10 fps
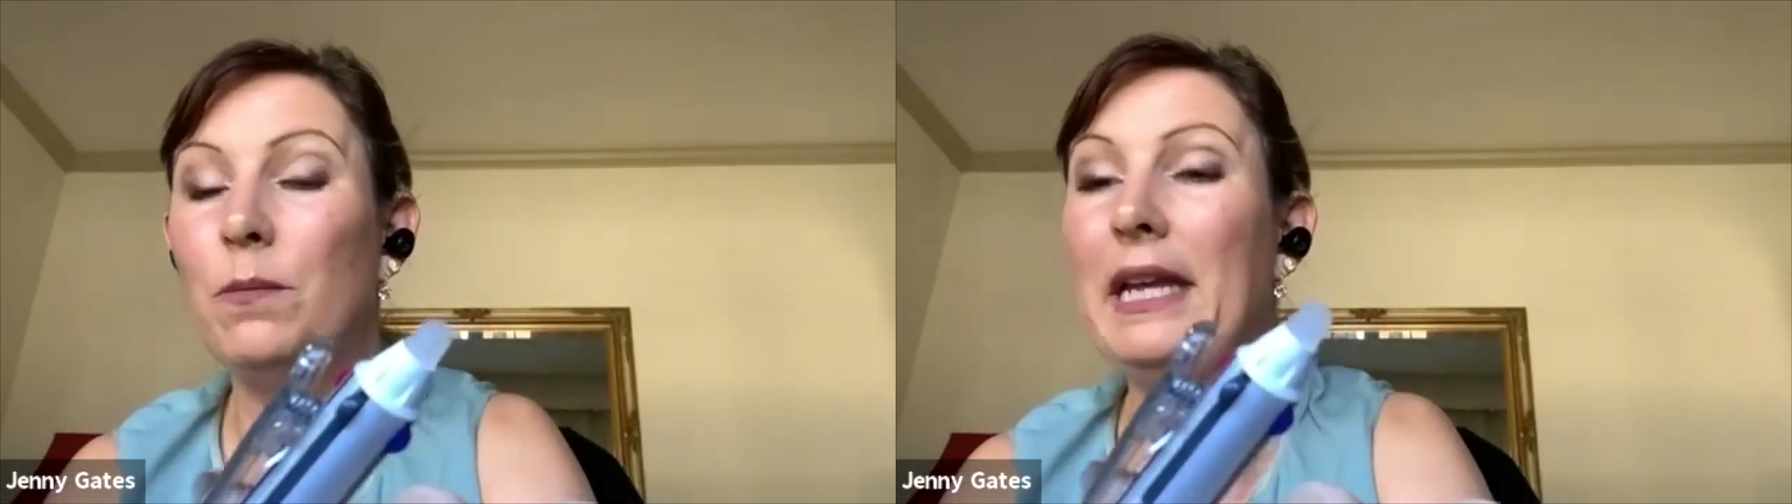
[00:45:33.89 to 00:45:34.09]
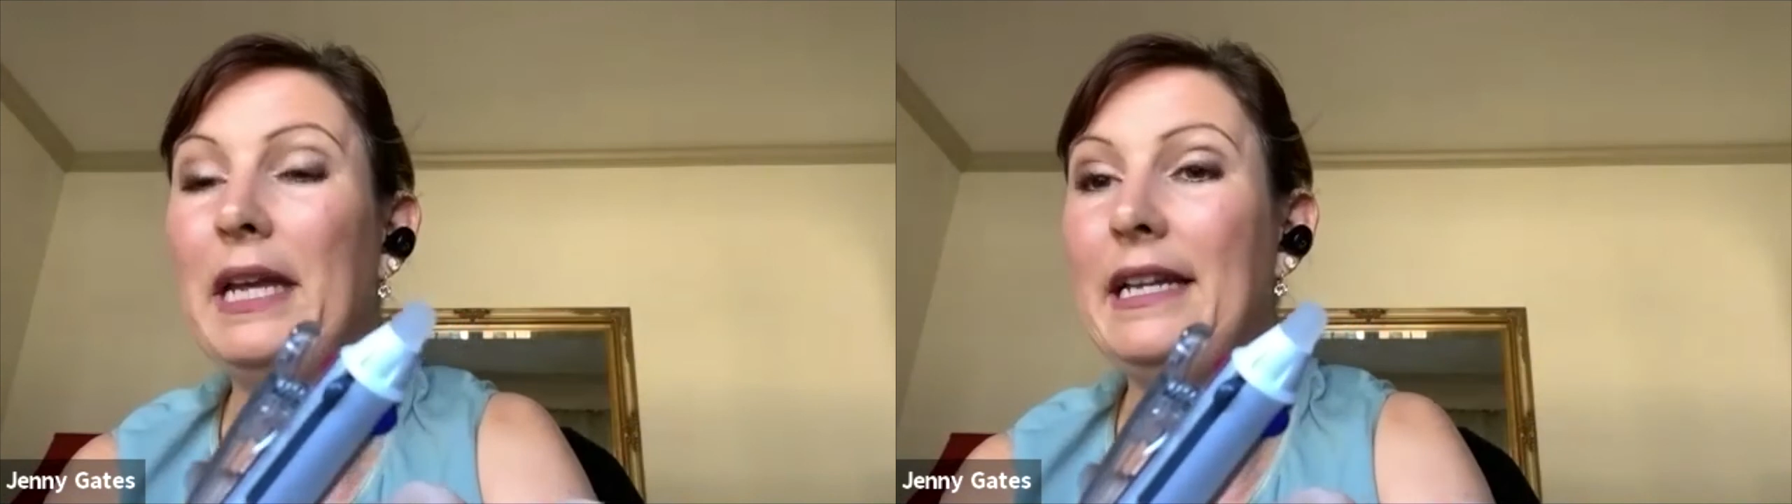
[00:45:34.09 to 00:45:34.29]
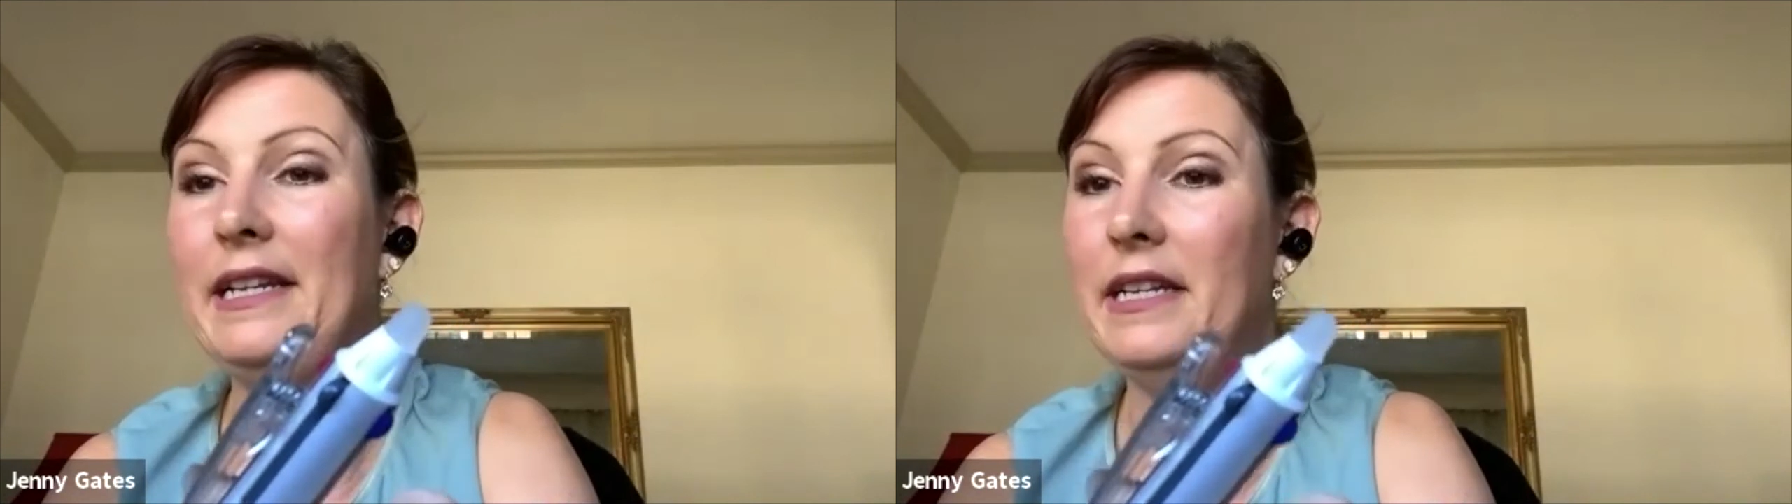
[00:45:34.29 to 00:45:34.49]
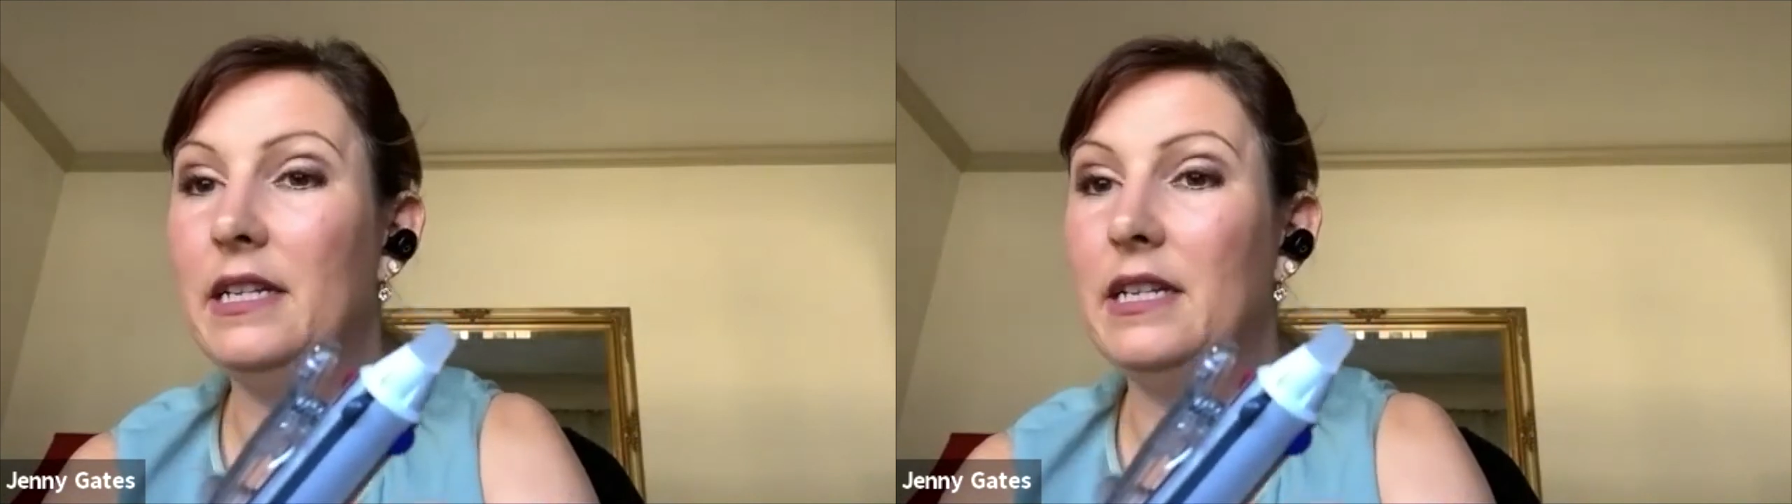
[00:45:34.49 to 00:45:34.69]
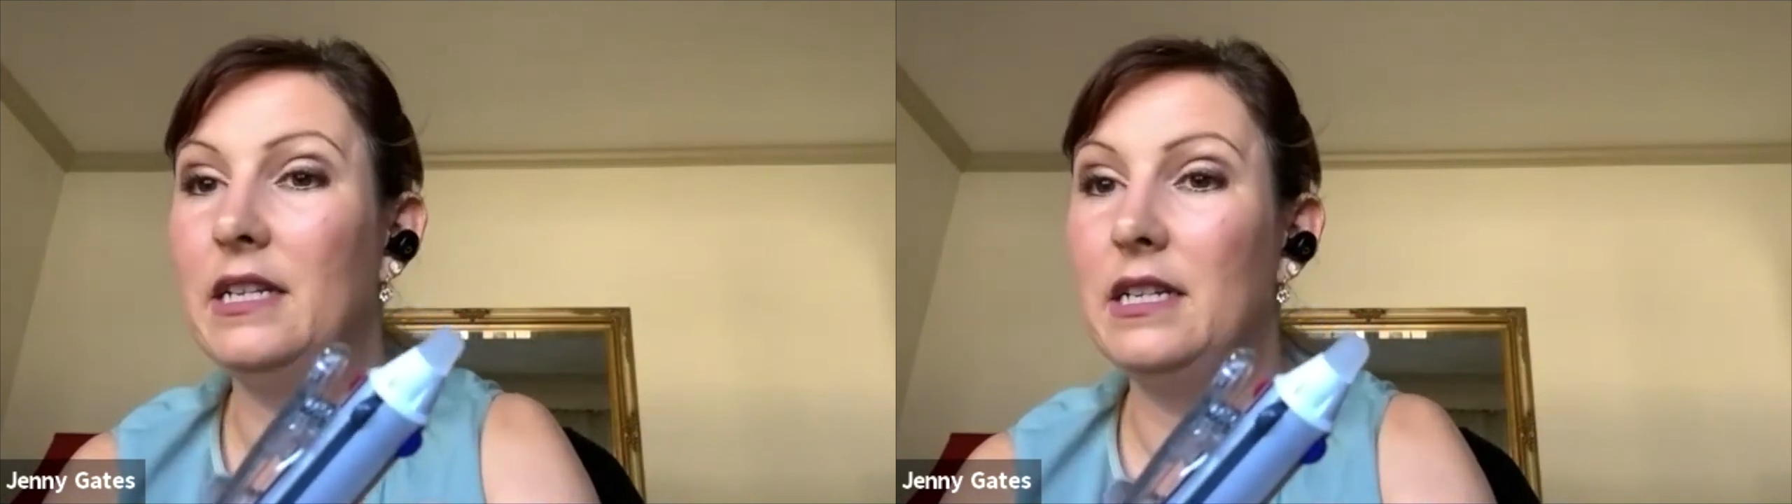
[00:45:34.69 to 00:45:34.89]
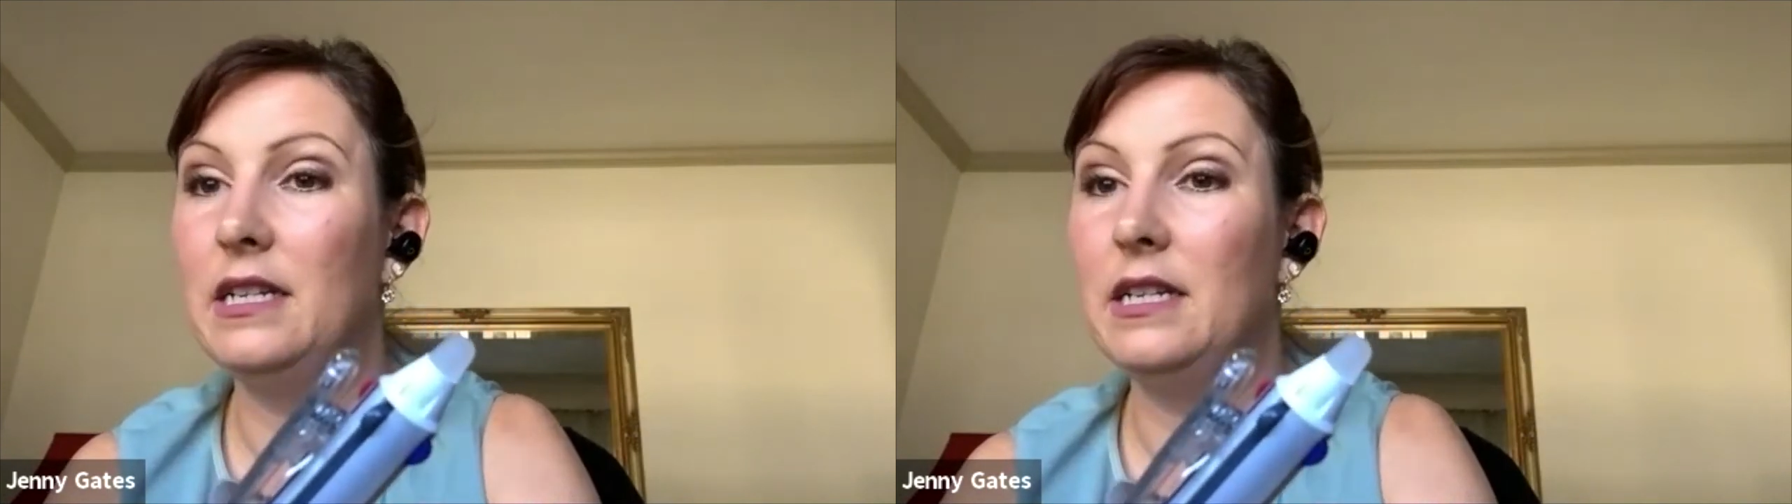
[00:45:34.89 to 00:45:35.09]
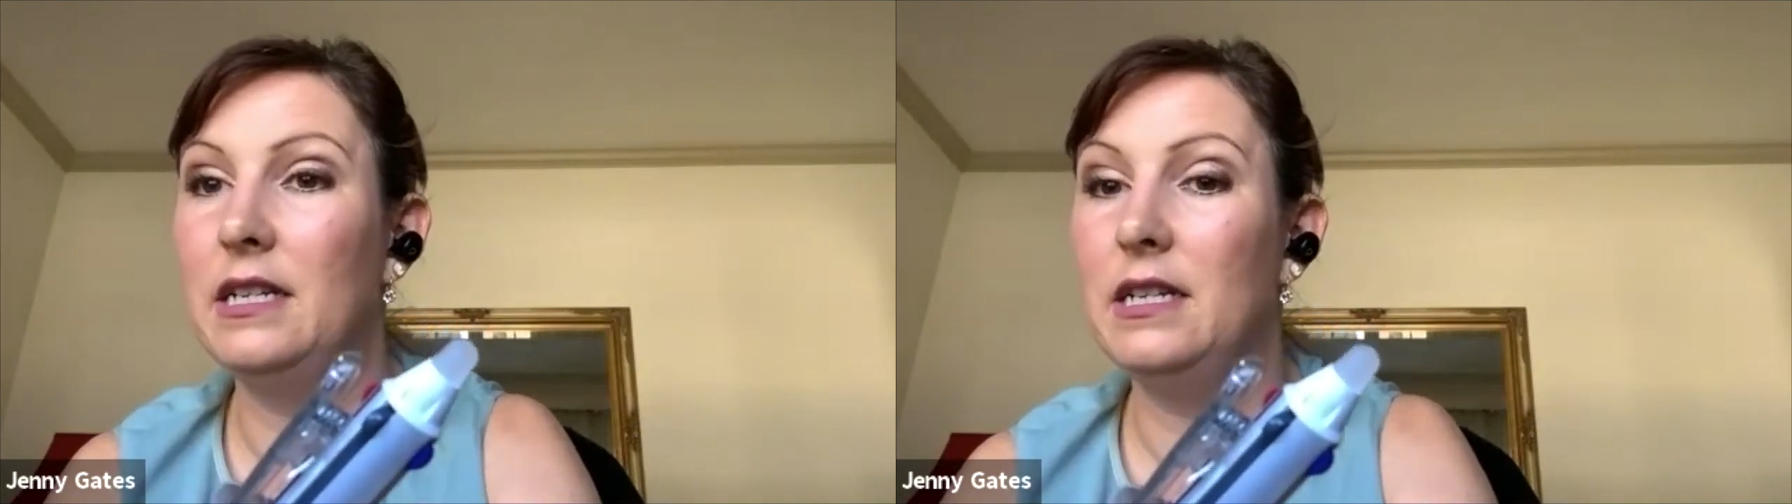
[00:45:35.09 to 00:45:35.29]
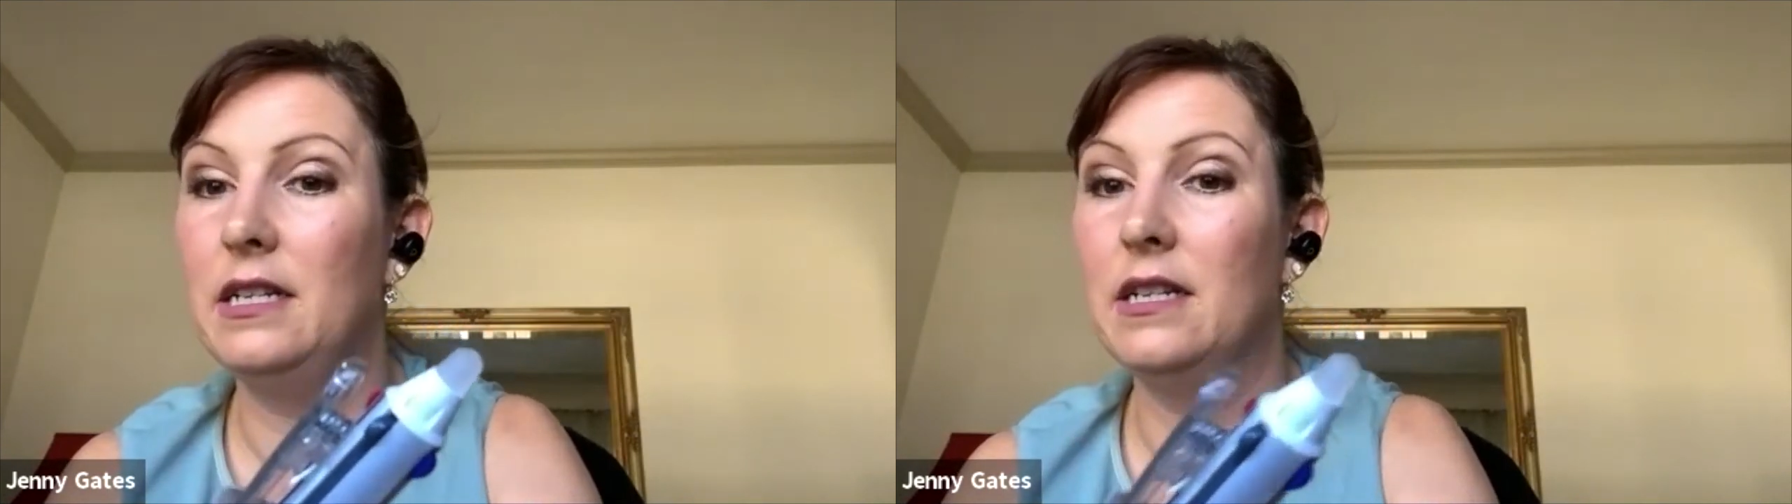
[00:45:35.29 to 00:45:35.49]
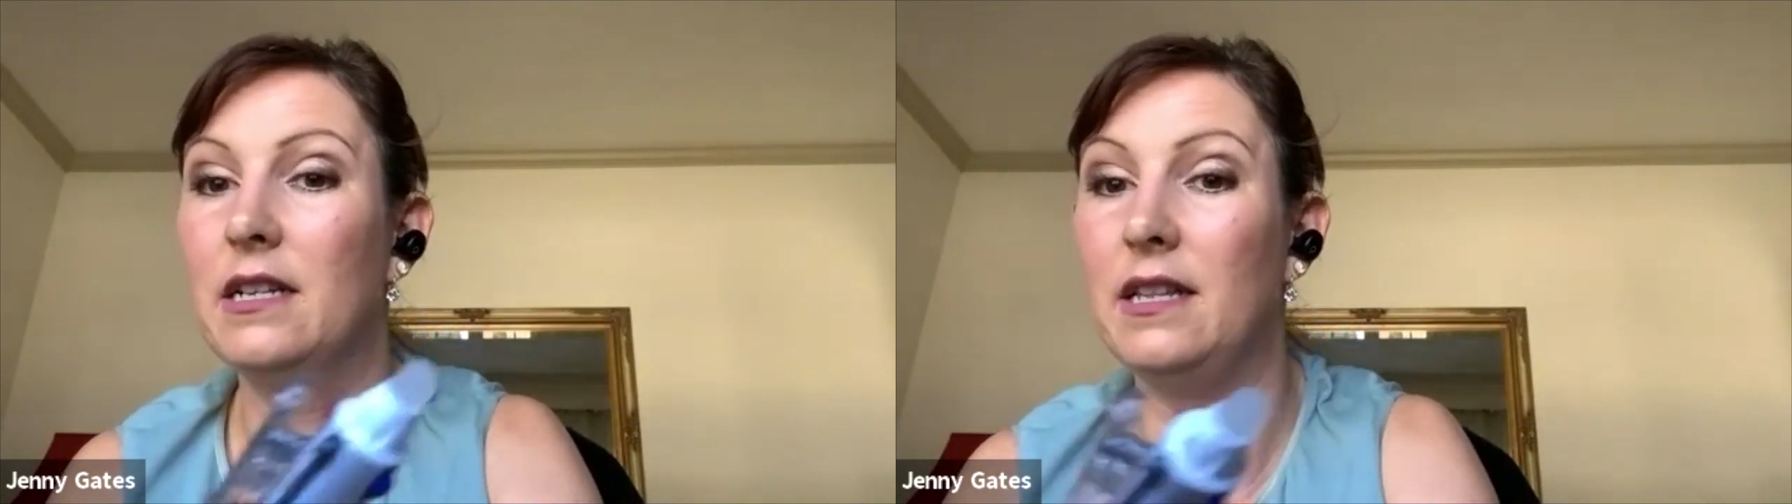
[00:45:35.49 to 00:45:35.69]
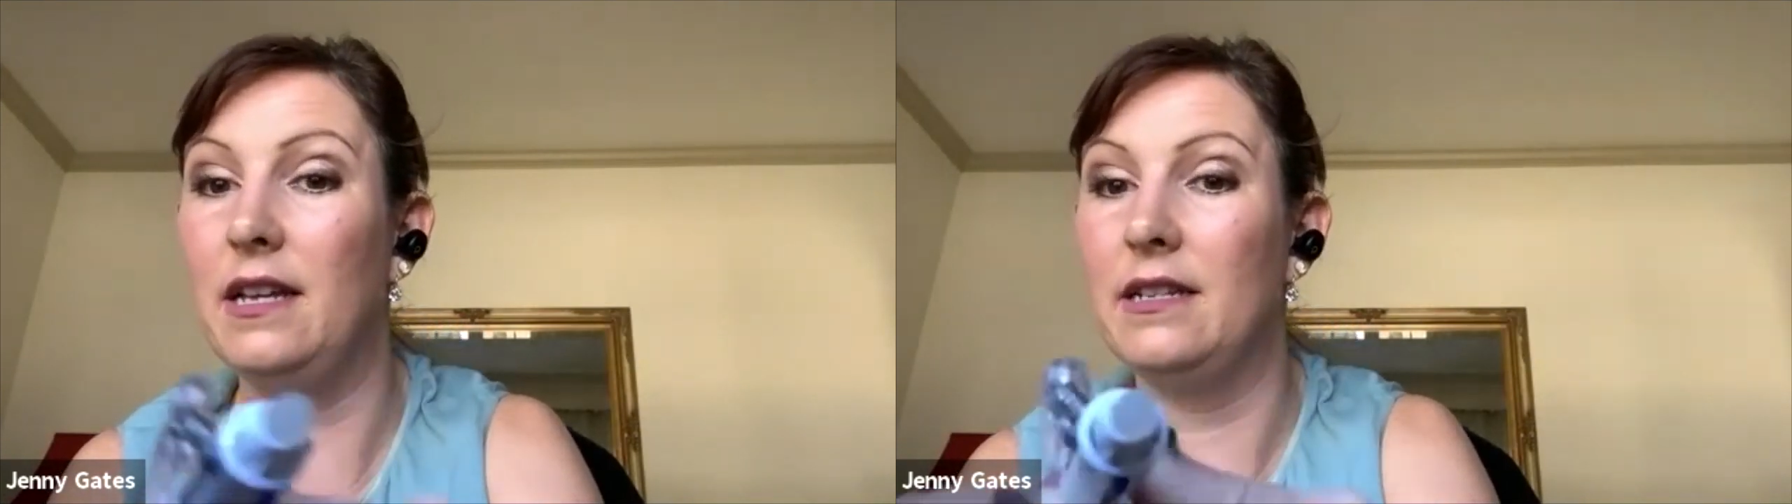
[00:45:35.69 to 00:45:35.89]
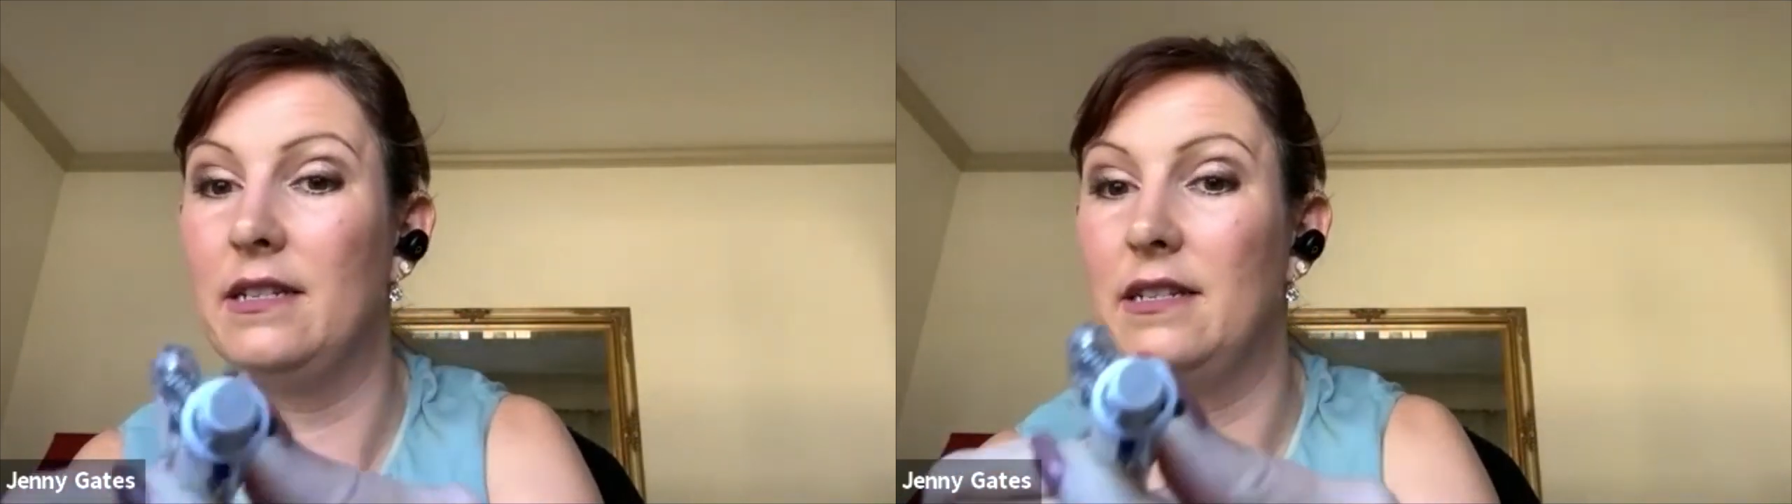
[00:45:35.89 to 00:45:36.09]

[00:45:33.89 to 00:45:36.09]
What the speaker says: pen. Look at that.